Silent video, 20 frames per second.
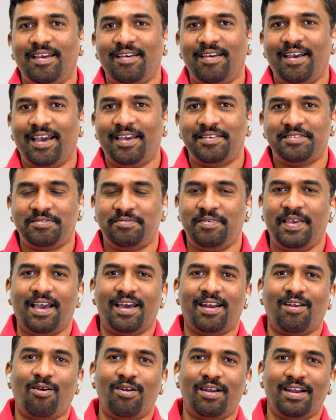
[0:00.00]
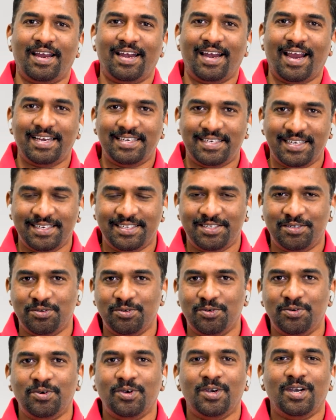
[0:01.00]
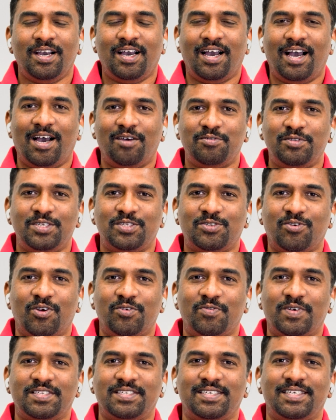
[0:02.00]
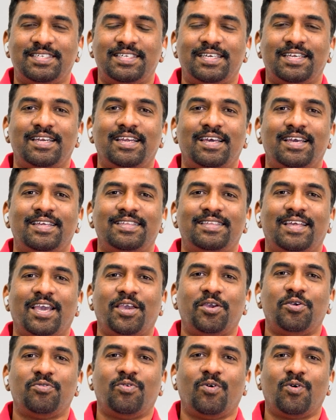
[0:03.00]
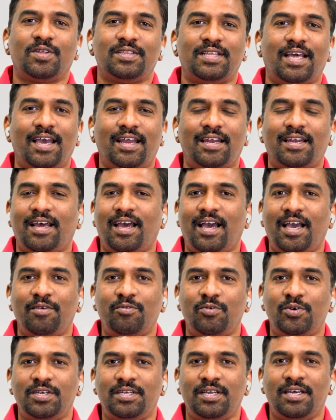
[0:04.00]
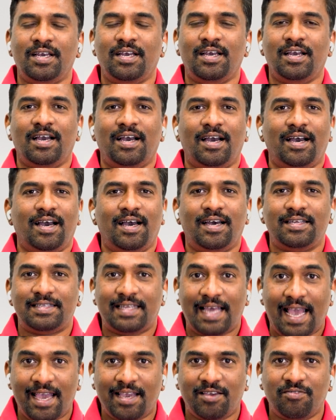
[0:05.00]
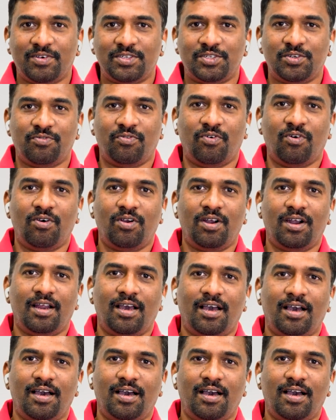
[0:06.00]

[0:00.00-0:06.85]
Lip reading: As we are all enlightened to have this conversation, thank you for that. I would thank, first of all,